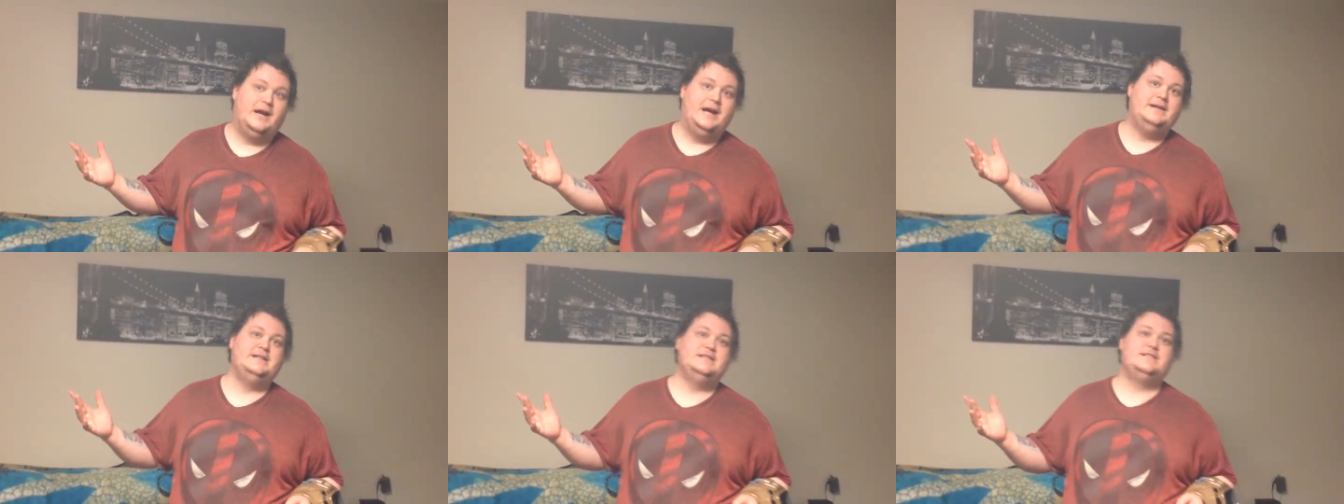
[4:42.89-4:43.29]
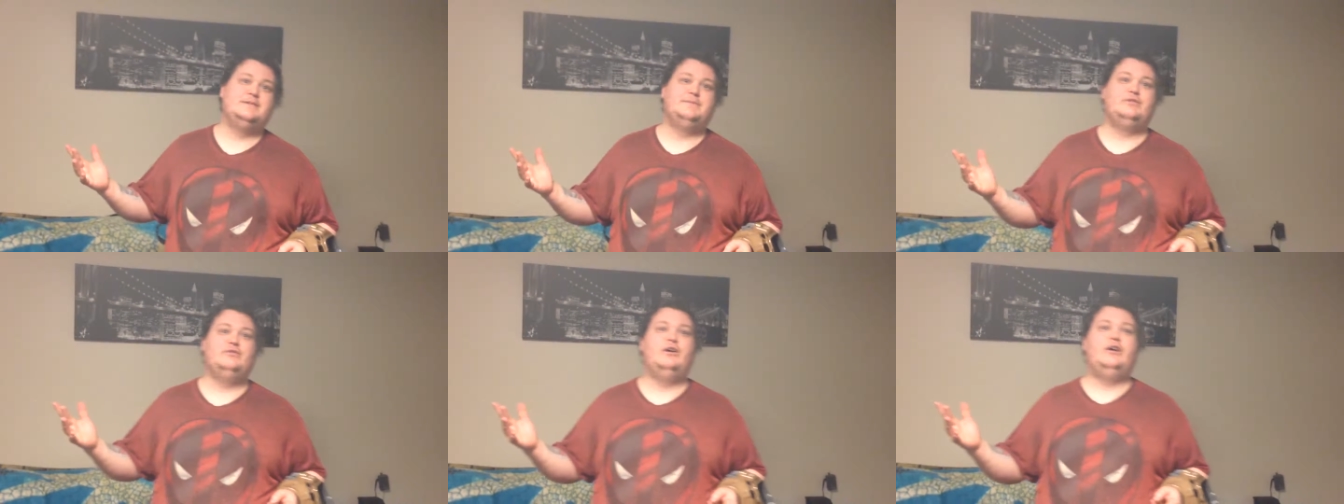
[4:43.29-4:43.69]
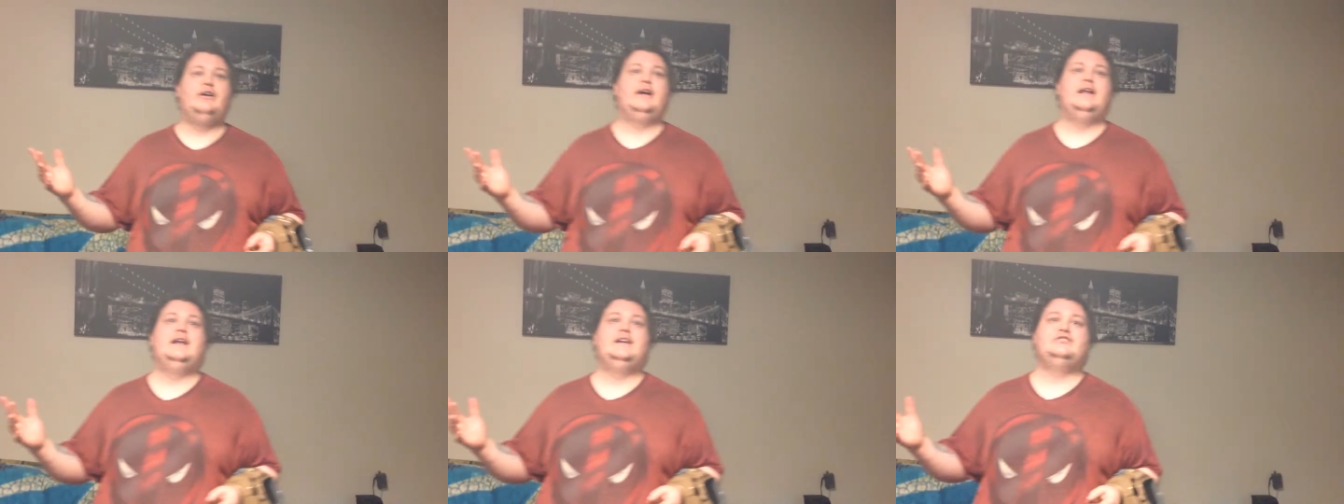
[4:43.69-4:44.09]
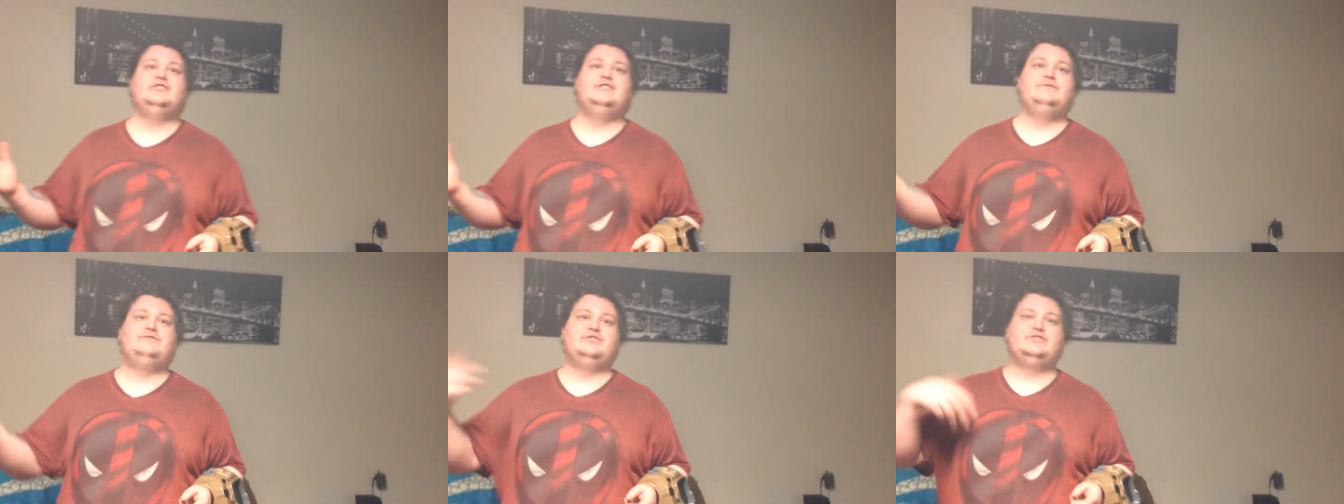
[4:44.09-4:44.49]
I did something wrong, and I
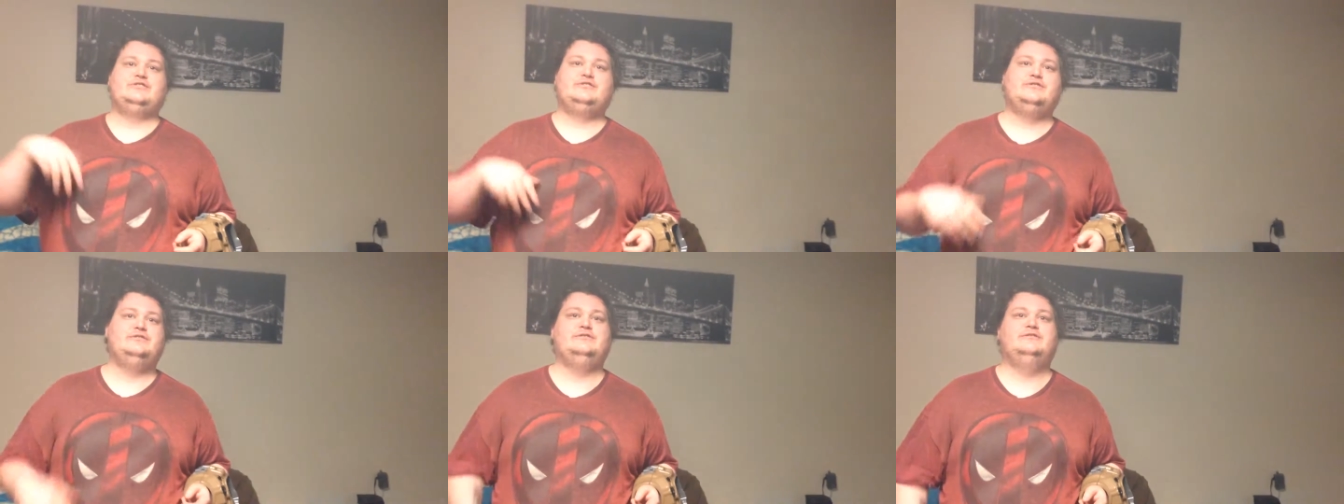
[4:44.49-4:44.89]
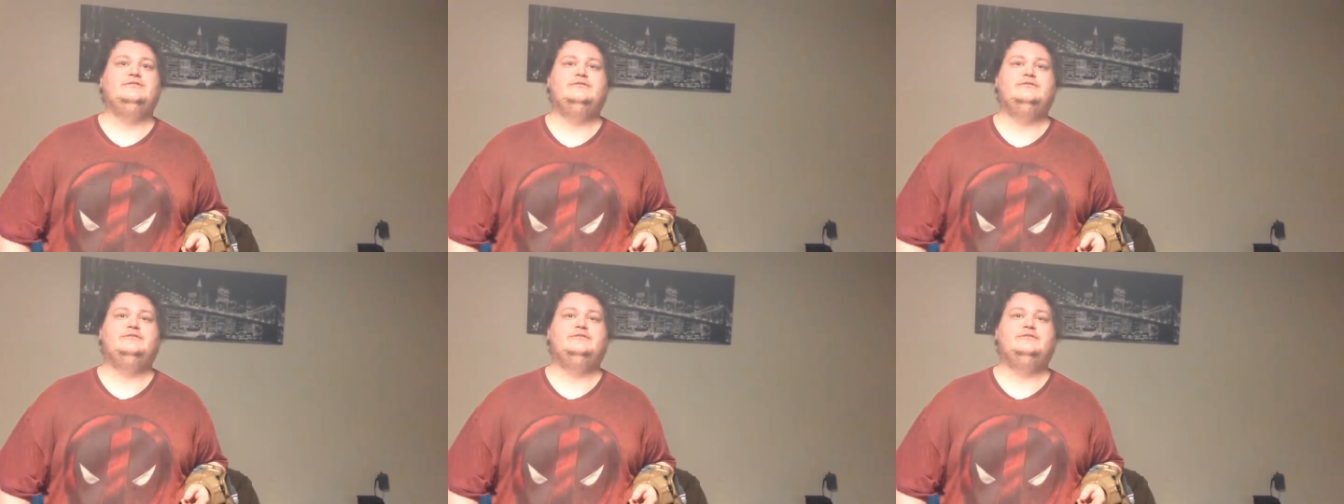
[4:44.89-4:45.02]
should have just